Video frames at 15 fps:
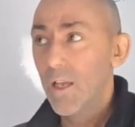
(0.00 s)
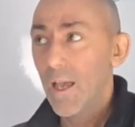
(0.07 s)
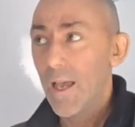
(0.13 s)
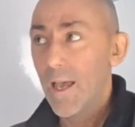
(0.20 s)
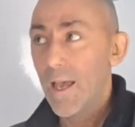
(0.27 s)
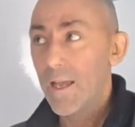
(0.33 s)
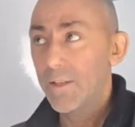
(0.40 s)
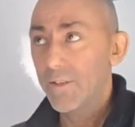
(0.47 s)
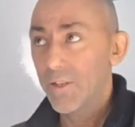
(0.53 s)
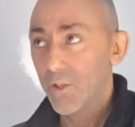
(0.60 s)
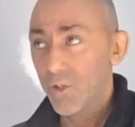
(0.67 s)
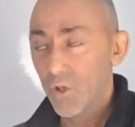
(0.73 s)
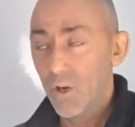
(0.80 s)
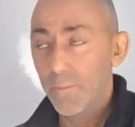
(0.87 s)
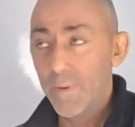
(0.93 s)
and in a
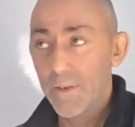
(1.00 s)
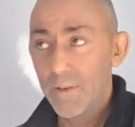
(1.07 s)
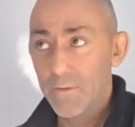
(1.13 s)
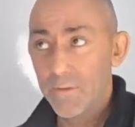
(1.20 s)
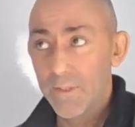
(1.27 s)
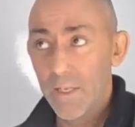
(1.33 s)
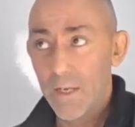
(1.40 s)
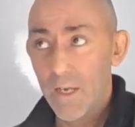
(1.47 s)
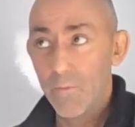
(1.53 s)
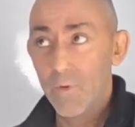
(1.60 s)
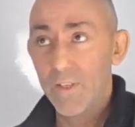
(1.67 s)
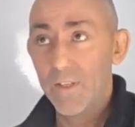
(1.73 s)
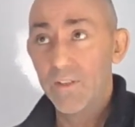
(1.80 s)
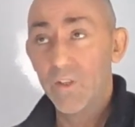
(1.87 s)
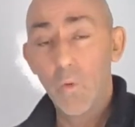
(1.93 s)
short period of time we
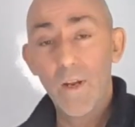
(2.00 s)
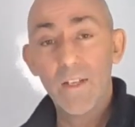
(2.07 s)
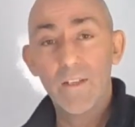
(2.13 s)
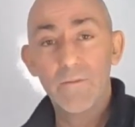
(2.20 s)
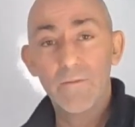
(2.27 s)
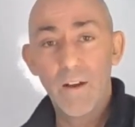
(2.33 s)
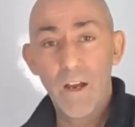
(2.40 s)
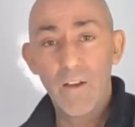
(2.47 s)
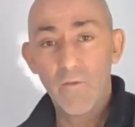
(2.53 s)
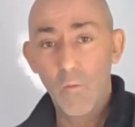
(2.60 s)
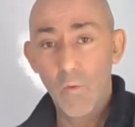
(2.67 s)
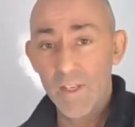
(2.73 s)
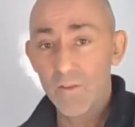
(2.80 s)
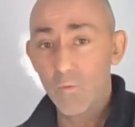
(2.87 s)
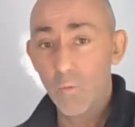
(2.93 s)
did 25
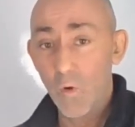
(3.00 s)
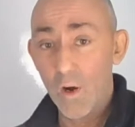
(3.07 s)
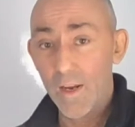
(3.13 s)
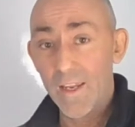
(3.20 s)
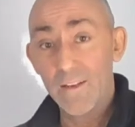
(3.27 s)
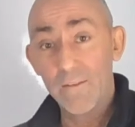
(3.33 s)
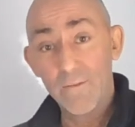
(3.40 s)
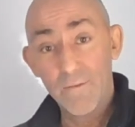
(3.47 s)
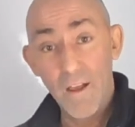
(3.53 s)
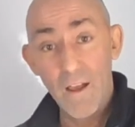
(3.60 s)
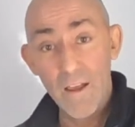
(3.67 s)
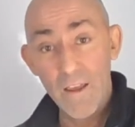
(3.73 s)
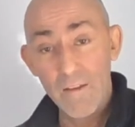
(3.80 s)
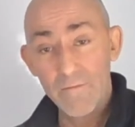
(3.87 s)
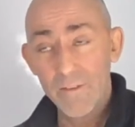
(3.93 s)
weeks work in
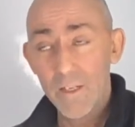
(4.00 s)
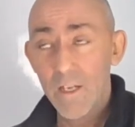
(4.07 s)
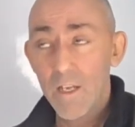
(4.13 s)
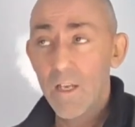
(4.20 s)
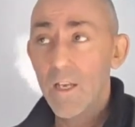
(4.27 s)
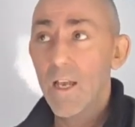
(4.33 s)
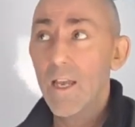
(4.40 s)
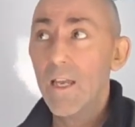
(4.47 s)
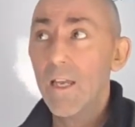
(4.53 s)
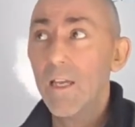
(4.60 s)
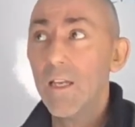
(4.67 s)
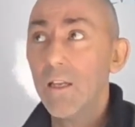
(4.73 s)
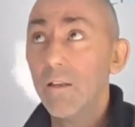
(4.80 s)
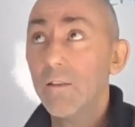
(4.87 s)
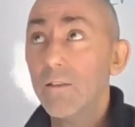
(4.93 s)
5,
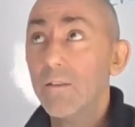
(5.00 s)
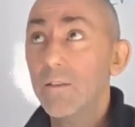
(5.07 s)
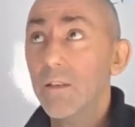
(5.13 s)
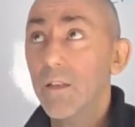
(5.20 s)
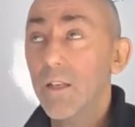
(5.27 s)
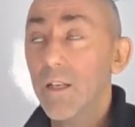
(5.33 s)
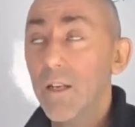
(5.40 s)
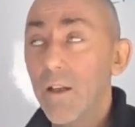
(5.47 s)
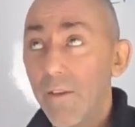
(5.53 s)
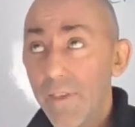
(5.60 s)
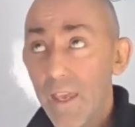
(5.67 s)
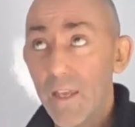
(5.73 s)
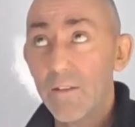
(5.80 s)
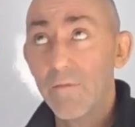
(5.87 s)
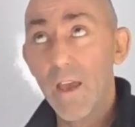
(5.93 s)
and at the
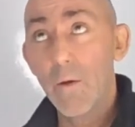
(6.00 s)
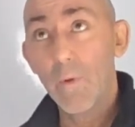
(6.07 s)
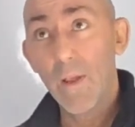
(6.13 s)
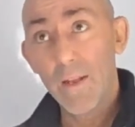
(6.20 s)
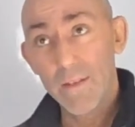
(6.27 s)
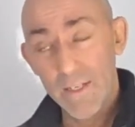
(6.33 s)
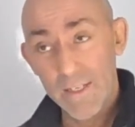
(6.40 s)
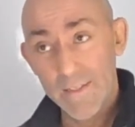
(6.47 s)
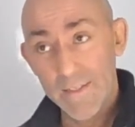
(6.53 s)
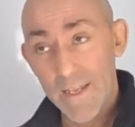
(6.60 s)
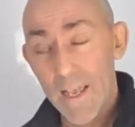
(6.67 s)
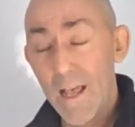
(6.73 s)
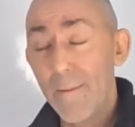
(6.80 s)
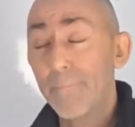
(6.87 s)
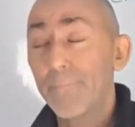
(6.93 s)
end of that we had an
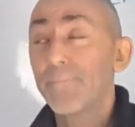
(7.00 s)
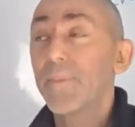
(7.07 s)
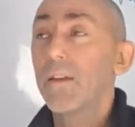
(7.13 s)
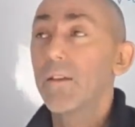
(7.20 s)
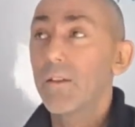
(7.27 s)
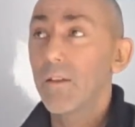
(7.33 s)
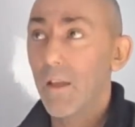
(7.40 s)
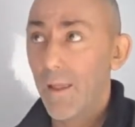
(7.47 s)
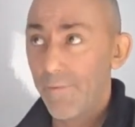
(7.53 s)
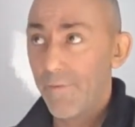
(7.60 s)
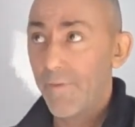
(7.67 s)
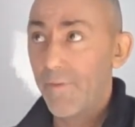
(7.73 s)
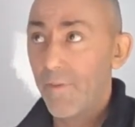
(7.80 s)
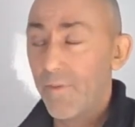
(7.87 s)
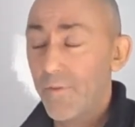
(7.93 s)
exam, and
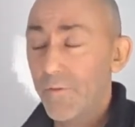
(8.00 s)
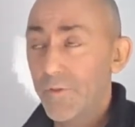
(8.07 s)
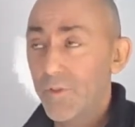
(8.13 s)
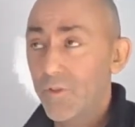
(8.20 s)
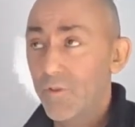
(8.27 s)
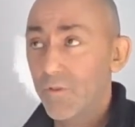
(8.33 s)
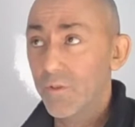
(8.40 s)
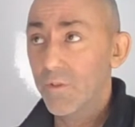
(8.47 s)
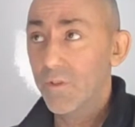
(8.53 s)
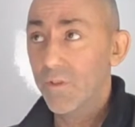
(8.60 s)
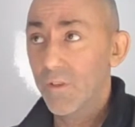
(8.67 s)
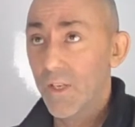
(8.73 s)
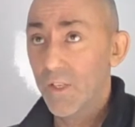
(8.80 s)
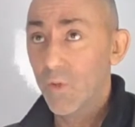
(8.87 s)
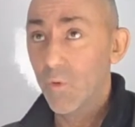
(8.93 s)
those
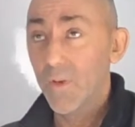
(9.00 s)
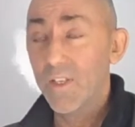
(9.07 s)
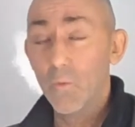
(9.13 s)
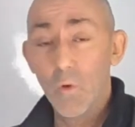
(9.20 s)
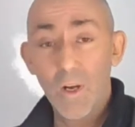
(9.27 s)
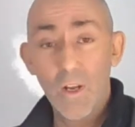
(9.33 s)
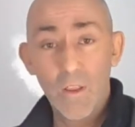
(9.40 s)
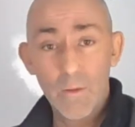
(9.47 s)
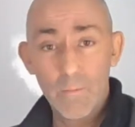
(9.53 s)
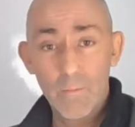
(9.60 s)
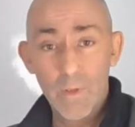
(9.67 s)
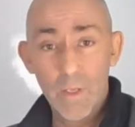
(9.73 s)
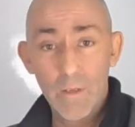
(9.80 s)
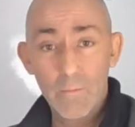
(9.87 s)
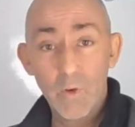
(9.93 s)
students, 21 of them
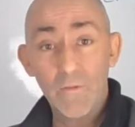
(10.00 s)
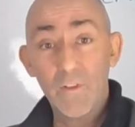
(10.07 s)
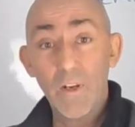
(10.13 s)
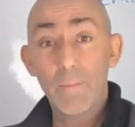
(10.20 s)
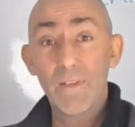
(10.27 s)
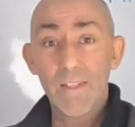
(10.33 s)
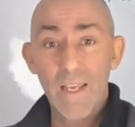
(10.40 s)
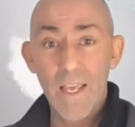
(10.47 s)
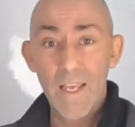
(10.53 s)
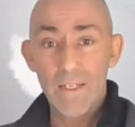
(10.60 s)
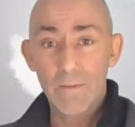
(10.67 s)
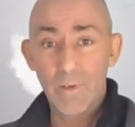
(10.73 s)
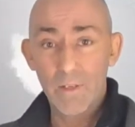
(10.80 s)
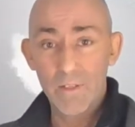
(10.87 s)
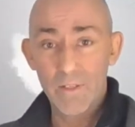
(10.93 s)
moved up a
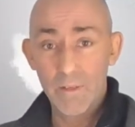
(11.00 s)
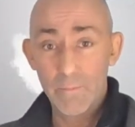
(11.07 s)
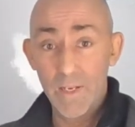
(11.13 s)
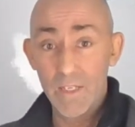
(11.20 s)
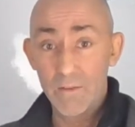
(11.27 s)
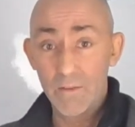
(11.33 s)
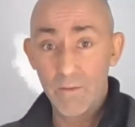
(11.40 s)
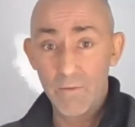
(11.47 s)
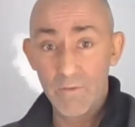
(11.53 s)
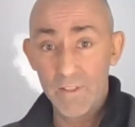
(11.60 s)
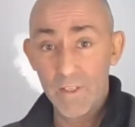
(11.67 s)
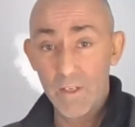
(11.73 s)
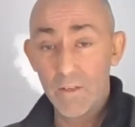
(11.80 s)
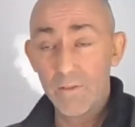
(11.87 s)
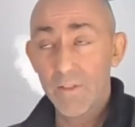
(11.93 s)
set because they're based on the
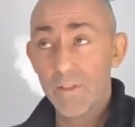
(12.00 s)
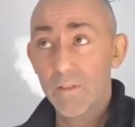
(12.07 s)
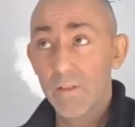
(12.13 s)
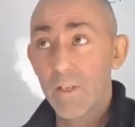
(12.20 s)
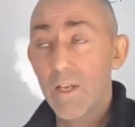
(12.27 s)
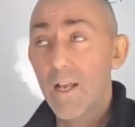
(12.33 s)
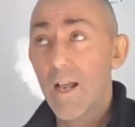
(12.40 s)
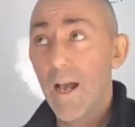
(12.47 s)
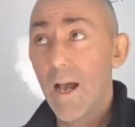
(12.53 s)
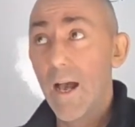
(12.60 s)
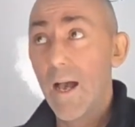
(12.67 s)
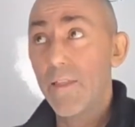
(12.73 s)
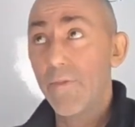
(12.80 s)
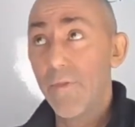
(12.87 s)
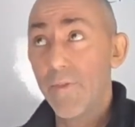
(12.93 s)
results,
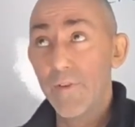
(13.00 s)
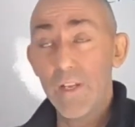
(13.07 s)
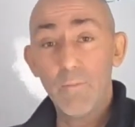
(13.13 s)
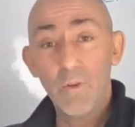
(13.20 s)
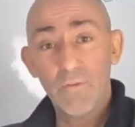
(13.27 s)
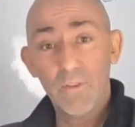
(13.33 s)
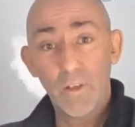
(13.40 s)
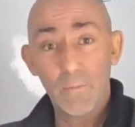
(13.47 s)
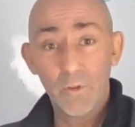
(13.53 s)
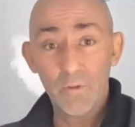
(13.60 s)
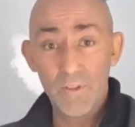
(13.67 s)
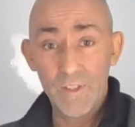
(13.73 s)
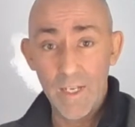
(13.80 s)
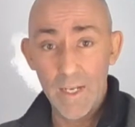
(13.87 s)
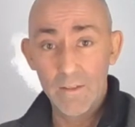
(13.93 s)
and 3 moved up 2
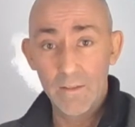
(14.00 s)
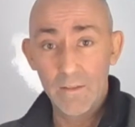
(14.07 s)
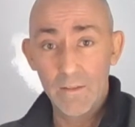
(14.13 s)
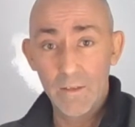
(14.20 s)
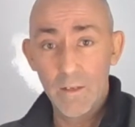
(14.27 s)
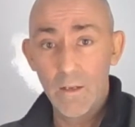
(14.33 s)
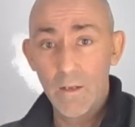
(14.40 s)
sets.